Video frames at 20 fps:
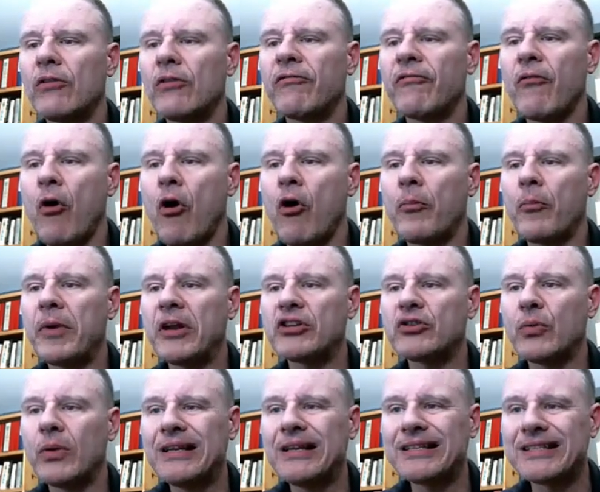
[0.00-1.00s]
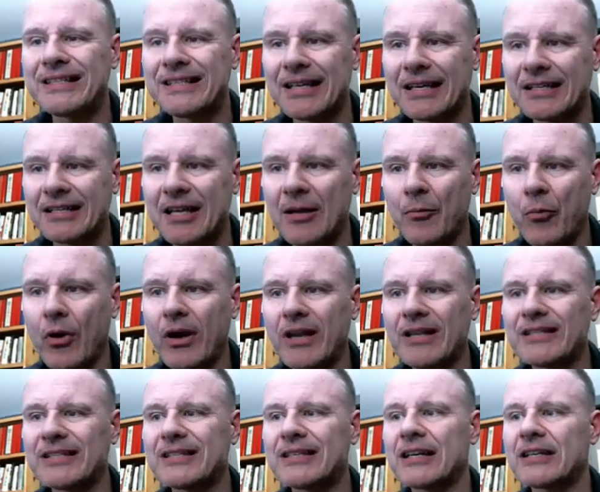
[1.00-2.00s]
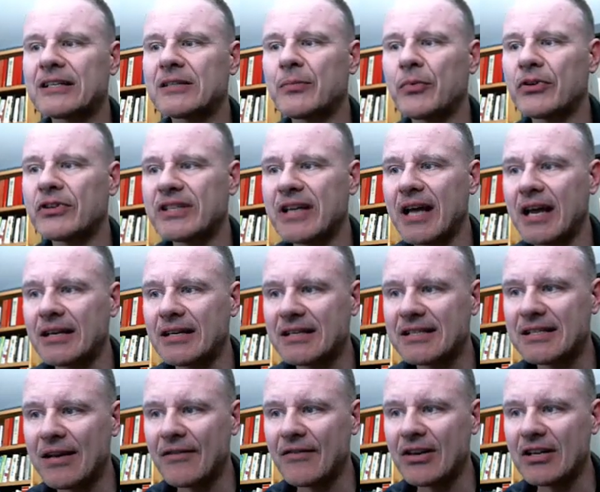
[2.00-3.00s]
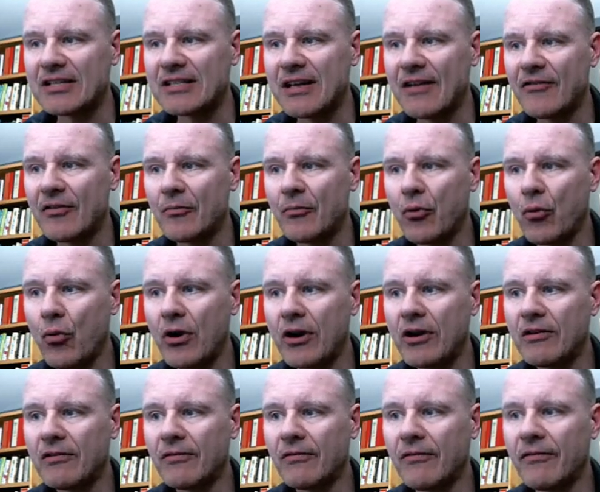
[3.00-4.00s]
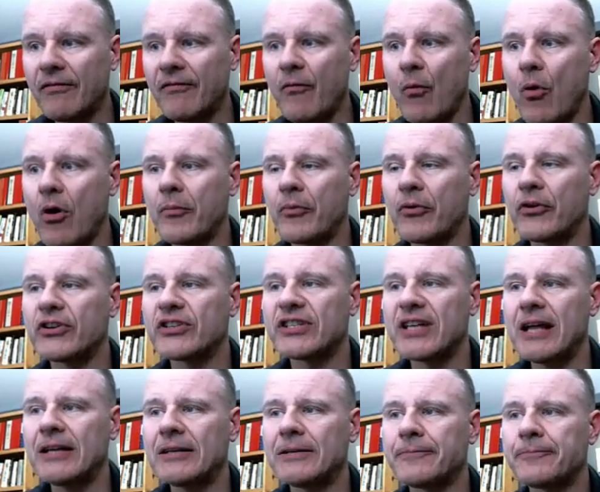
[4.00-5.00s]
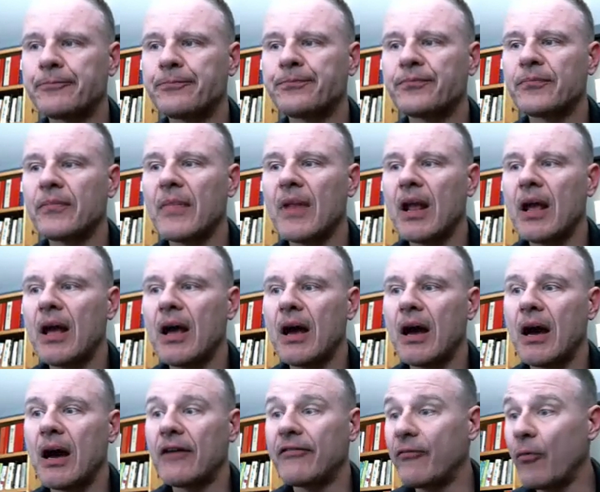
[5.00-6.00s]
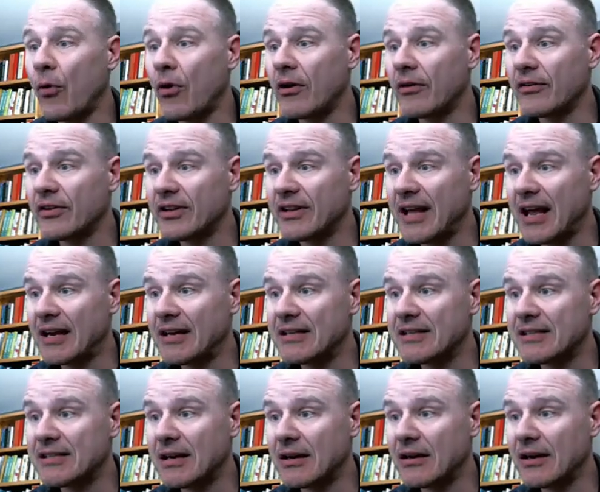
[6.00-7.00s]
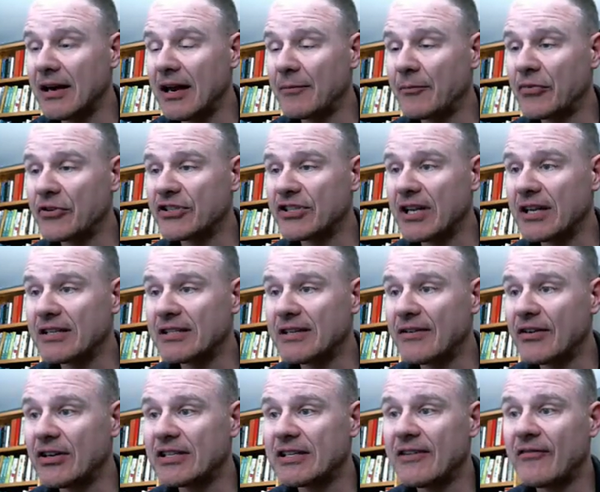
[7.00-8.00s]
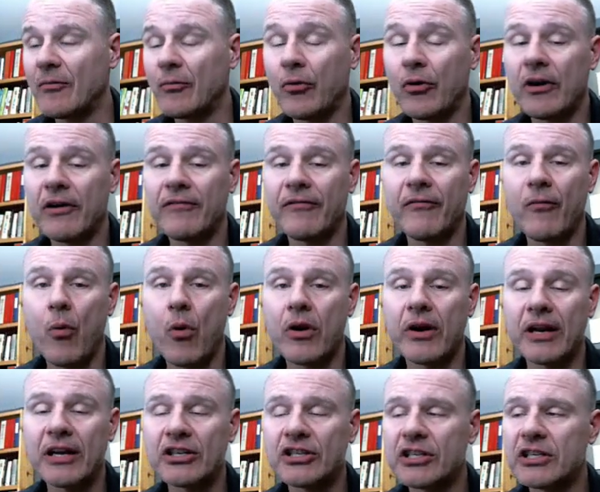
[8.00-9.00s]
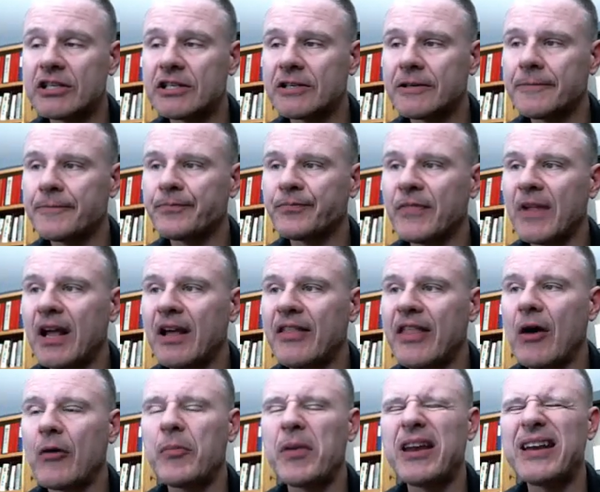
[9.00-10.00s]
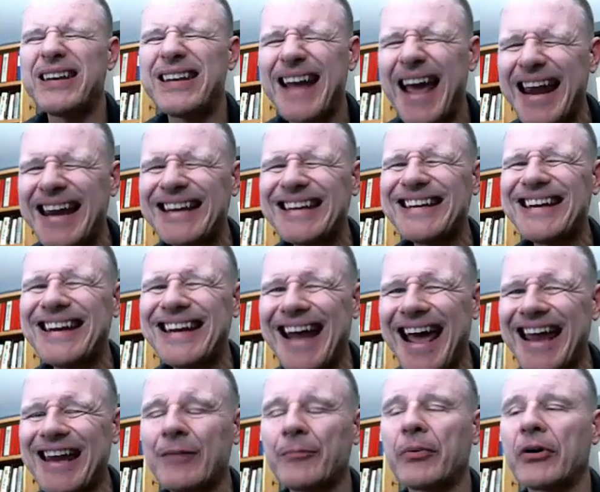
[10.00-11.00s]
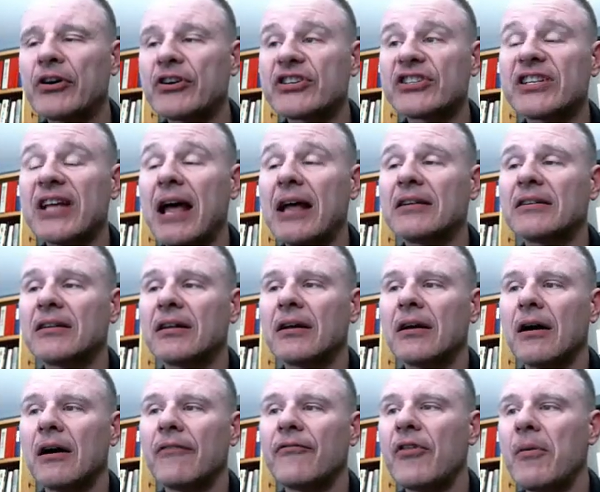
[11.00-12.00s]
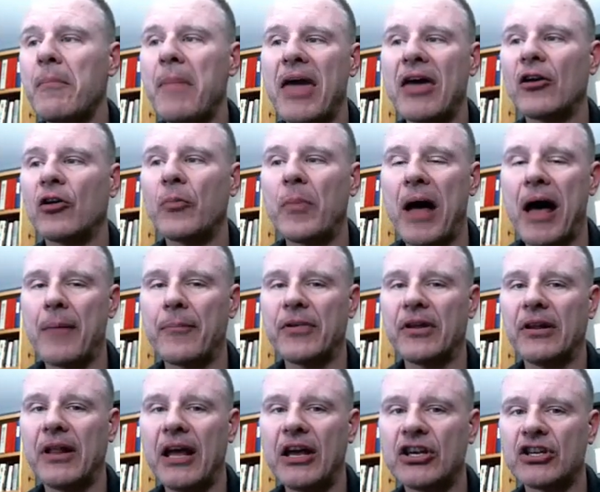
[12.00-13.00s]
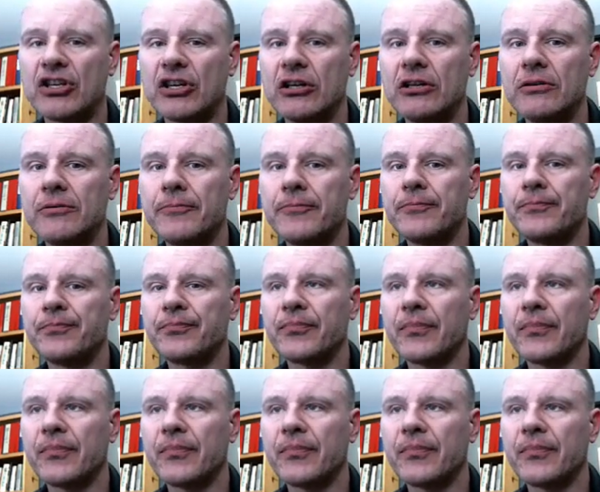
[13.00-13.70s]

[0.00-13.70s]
would fall between 60.6% to 77.4%. That is, sorry, not percent, 77.4 inches. That would be 99% of the male population